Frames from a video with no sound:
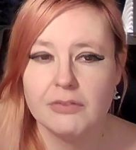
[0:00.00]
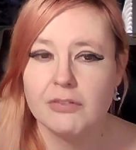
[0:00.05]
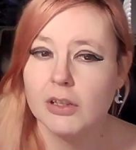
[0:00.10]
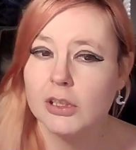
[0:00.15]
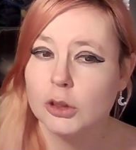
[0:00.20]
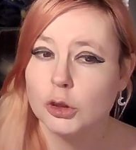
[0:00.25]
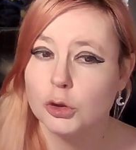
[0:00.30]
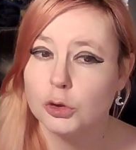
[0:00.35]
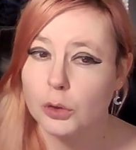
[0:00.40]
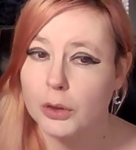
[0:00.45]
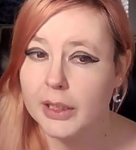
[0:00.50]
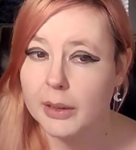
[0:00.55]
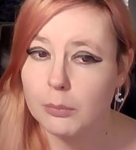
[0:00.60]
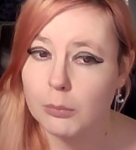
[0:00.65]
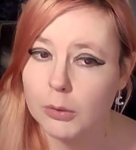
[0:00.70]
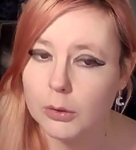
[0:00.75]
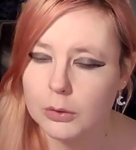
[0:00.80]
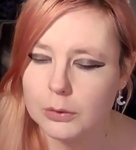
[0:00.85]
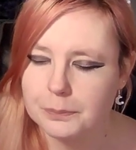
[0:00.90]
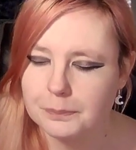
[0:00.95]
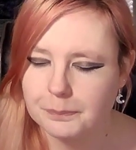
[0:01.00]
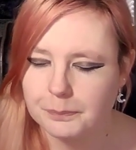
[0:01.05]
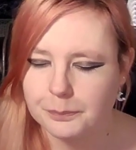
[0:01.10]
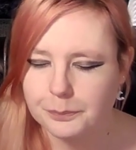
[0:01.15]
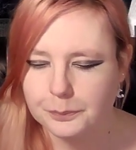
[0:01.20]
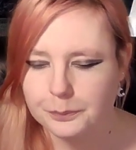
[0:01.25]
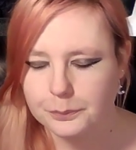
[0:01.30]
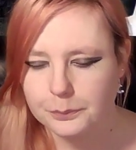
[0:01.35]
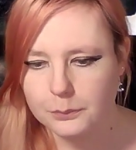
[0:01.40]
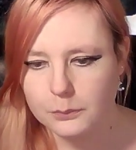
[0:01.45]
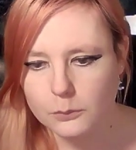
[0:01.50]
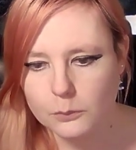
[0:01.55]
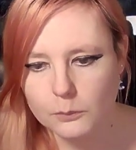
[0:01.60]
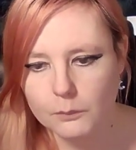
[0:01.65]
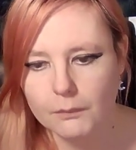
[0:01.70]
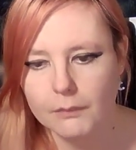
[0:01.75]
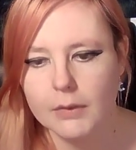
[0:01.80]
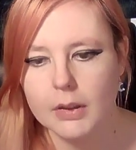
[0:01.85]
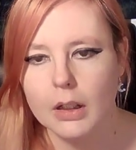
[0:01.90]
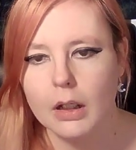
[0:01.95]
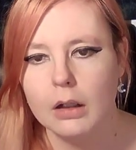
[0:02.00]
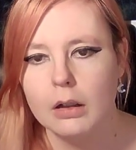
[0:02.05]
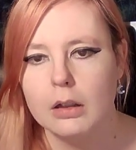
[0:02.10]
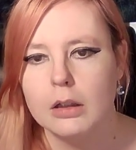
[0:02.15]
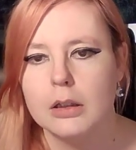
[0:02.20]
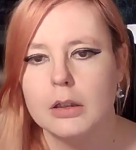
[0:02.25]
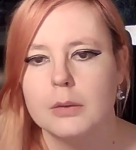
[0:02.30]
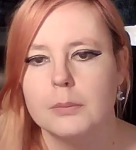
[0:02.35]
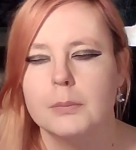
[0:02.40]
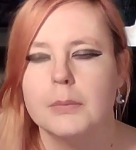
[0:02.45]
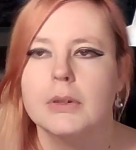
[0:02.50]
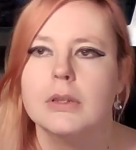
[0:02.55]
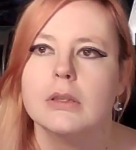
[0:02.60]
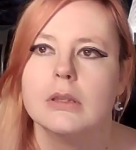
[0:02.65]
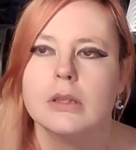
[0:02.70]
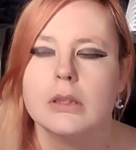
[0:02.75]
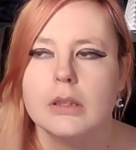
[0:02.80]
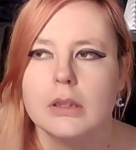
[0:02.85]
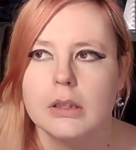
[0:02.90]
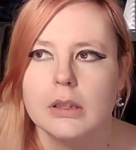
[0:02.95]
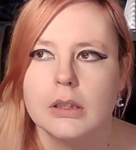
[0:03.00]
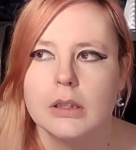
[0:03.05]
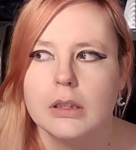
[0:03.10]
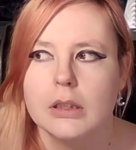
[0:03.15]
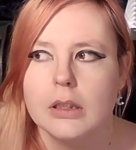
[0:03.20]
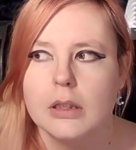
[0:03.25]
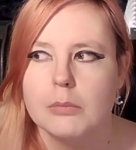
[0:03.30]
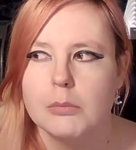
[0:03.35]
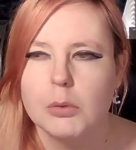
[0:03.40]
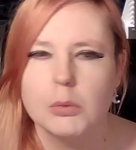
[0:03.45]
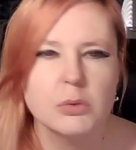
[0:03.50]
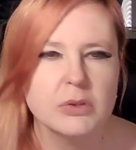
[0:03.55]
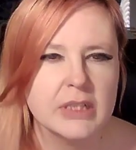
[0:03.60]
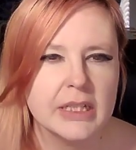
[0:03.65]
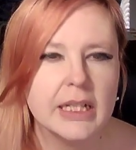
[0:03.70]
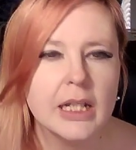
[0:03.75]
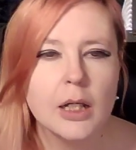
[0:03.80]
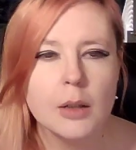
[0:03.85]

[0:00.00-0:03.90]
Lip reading: I enjoy it more. But we'll see.